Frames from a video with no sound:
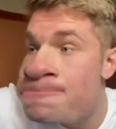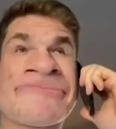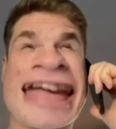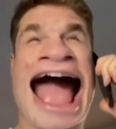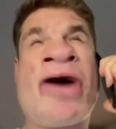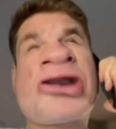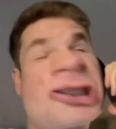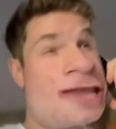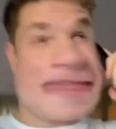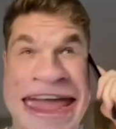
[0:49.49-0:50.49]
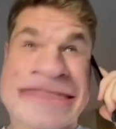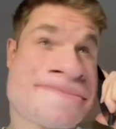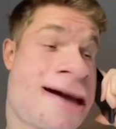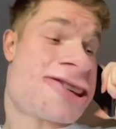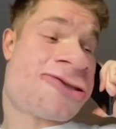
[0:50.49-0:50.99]
Yeah, I wish said they had the
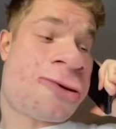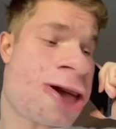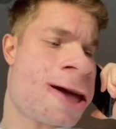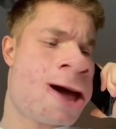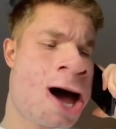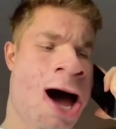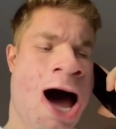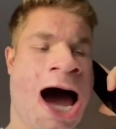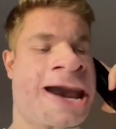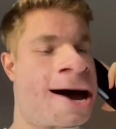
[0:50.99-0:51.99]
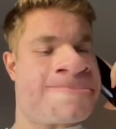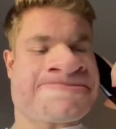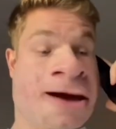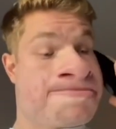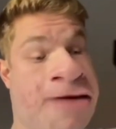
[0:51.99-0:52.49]
best for you. Oh no.
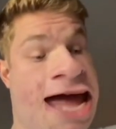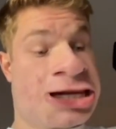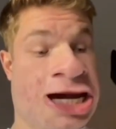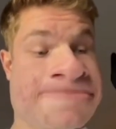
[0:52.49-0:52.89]
That's it.